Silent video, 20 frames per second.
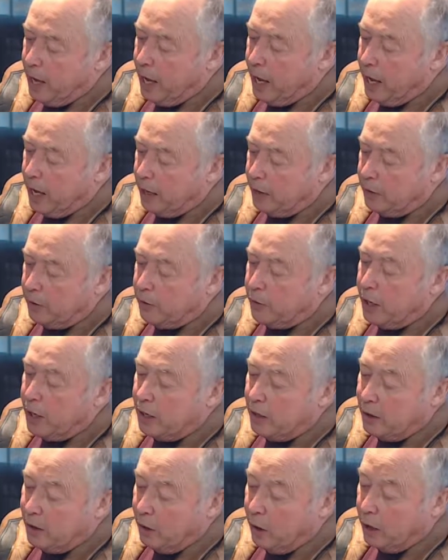And
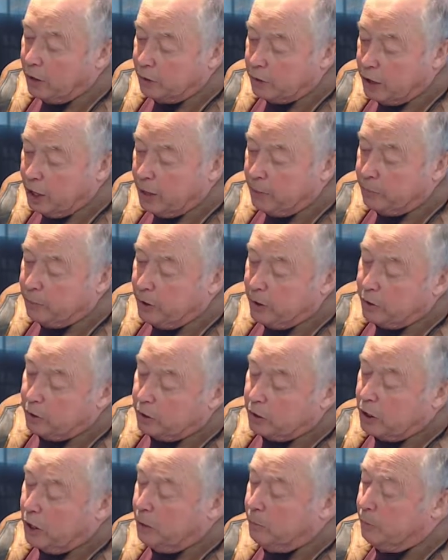then on top of that,
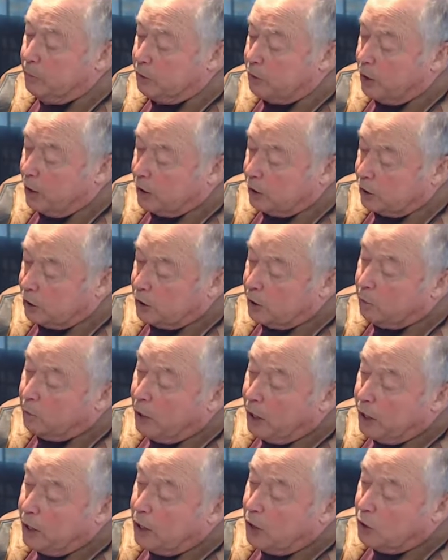the carbon tax. In
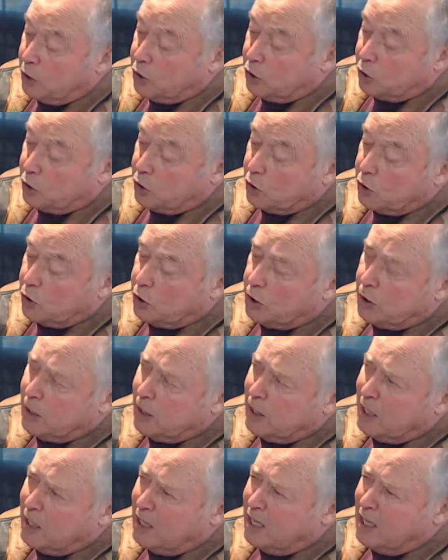my instance,
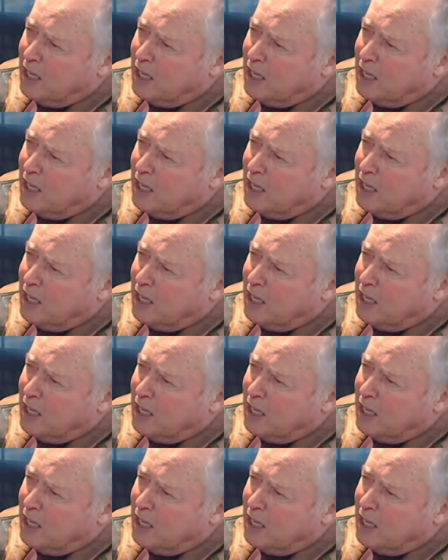